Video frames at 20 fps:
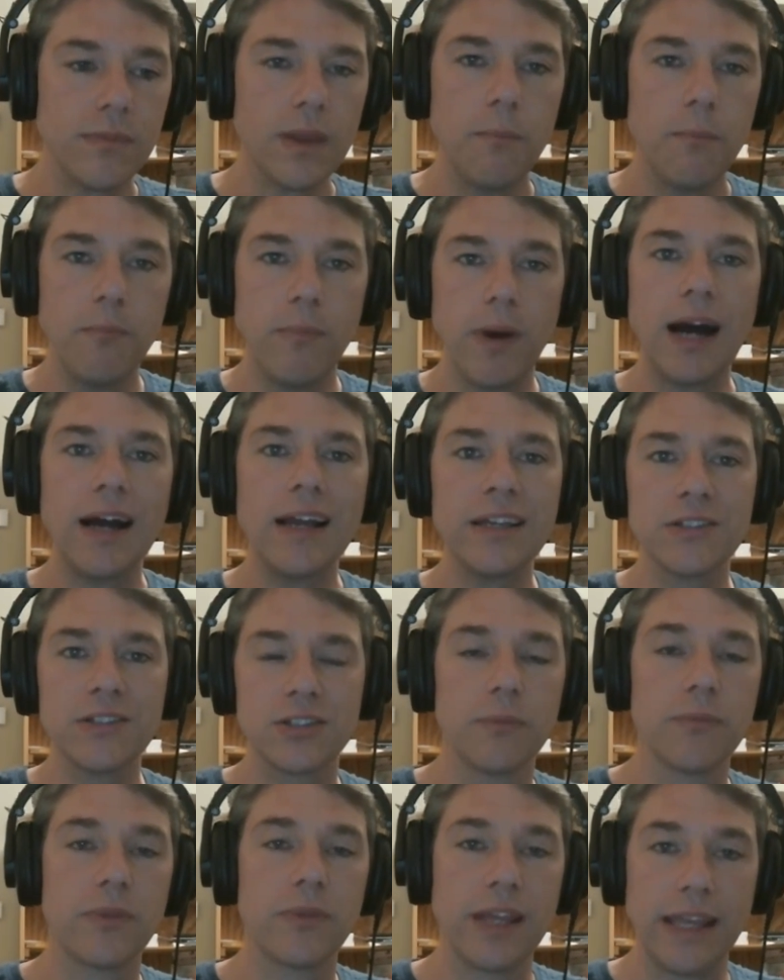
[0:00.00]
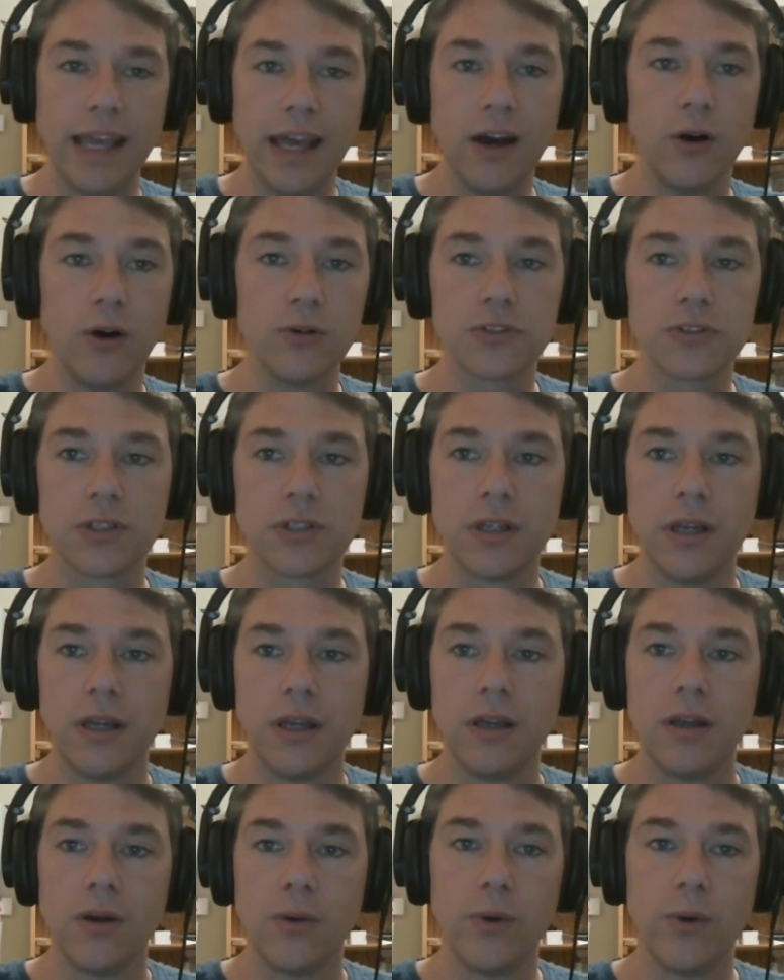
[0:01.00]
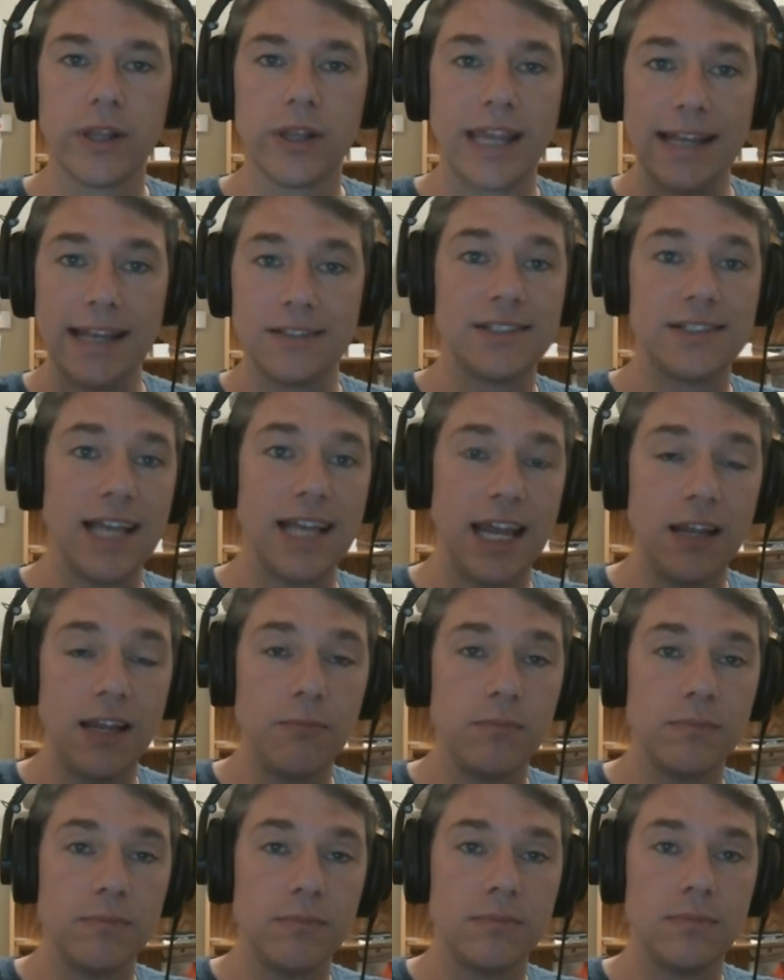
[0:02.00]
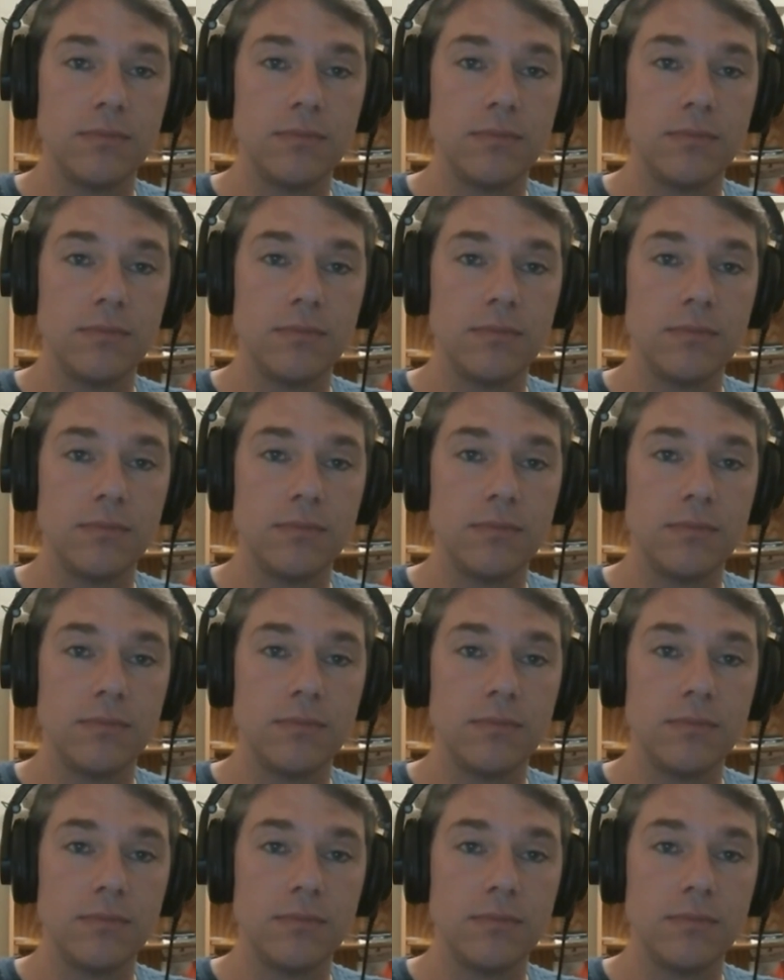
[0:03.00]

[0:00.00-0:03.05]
buying something else with that same